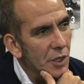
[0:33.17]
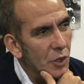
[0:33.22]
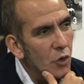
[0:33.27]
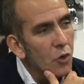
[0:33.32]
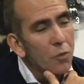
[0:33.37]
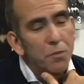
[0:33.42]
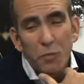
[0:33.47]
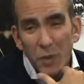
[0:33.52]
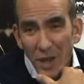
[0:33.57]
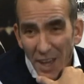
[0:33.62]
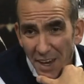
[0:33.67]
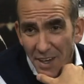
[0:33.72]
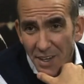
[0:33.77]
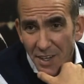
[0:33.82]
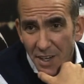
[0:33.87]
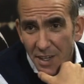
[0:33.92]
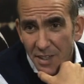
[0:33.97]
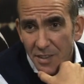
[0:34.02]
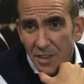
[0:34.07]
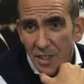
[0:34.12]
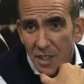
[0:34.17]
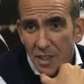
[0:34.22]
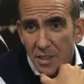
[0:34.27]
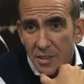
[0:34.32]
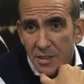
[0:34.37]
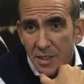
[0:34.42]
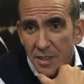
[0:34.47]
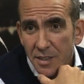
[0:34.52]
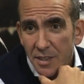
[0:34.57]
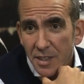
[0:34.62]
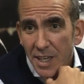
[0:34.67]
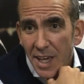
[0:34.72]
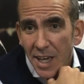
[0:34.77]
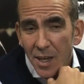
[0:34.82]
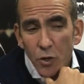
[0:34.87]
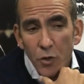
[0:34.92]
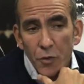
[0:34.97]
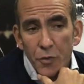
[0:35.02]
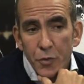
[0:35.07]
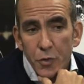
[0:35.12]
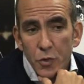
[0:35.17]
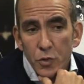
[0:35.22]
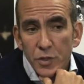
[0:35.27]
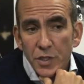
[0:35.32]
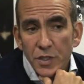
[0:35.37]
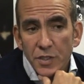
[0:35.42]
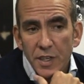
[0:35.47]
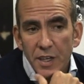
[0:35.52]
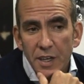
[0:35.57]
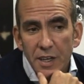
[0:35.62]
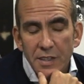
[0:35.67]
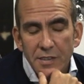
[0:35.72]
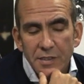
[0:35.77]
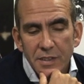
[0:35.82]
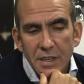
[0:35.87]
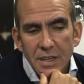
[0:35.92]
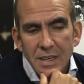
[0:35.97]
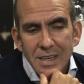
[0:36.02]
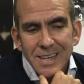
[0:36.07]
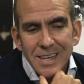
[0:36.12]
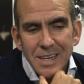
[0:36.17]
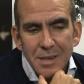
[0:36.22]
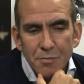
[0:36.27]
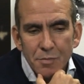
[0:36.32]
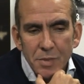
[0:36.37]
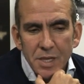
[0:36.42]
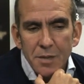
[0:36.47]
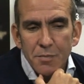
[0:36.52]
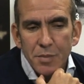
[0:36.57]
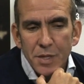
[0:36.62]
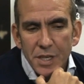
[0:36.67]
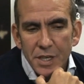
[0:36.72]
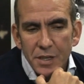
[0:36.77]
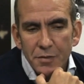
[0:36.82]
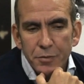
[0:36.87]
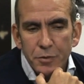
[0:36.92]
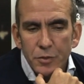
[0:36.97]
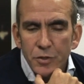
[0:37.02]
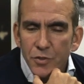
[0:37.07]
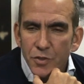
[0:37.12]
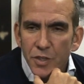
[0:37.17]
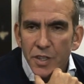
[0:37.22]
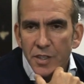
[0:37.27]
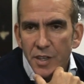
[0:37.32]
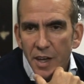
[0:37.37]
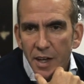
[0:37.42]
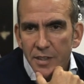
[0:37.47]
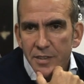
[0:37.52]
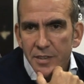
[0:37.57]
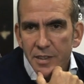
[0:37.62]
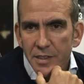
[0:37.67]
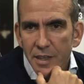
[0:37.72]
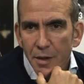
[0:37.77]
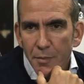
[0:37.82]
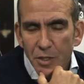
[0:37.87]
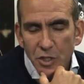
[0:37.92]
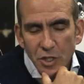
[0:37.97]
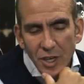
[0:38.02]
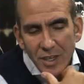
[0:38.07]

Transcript: with good players that can go through details and maybe frustrate